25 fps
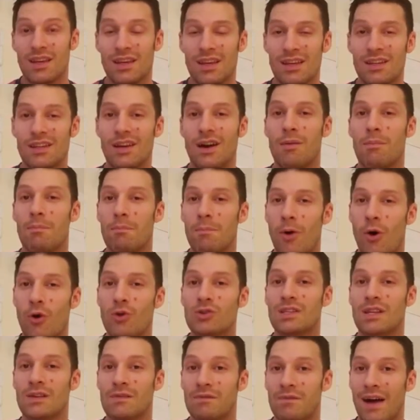you know,
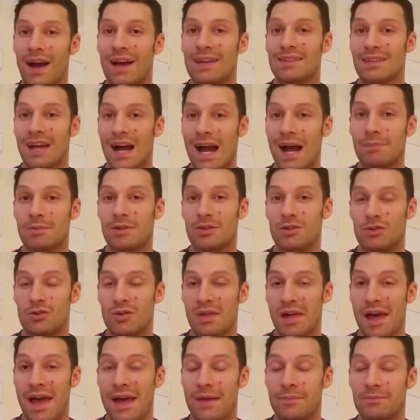most can find time to do
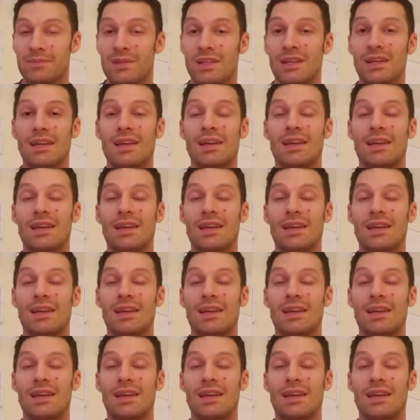that.